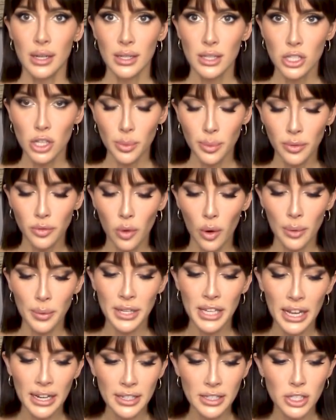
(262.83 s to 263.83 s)
So before we
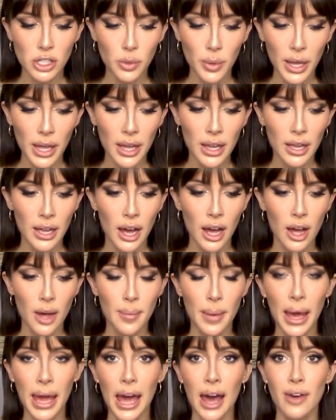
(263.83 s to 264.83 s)
get into it, um,
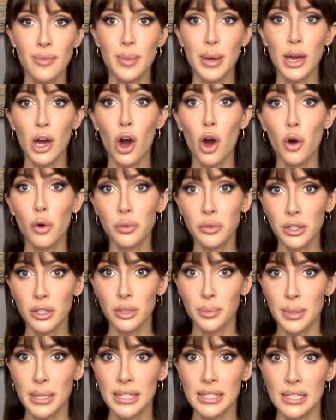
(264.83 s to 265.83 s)
I have my own little
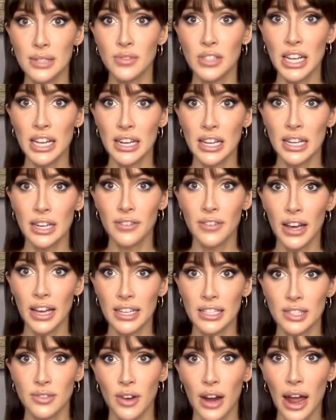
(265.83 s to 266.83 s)
piece of dating
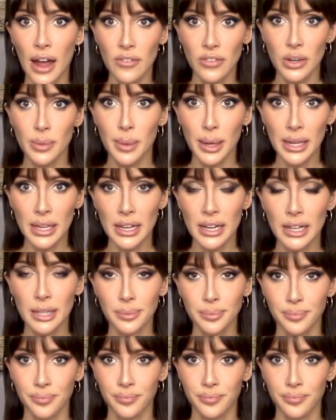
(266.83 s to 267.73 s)
advice for everybody.